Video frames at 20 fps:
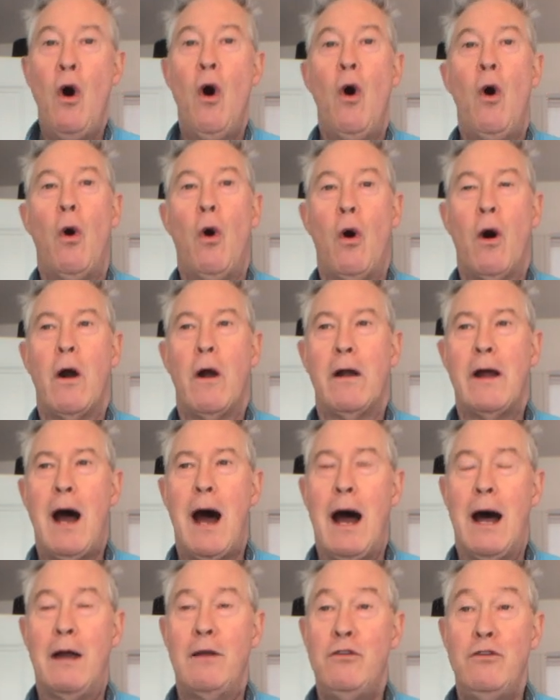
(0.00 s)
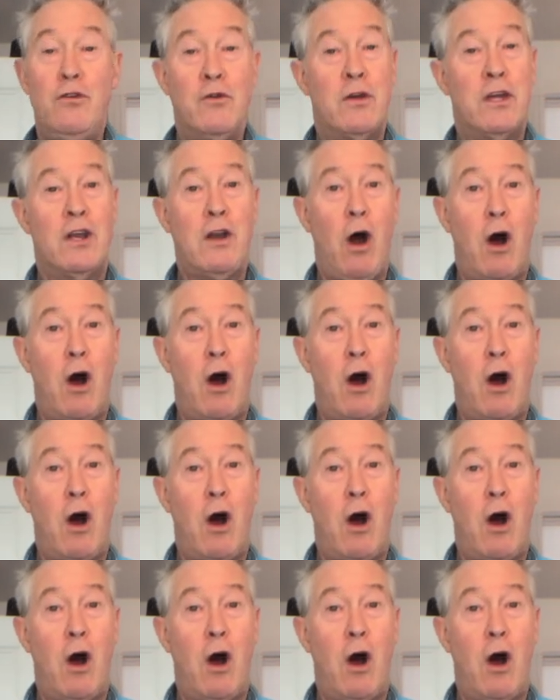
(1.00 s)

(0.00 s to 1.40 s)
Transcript: or you could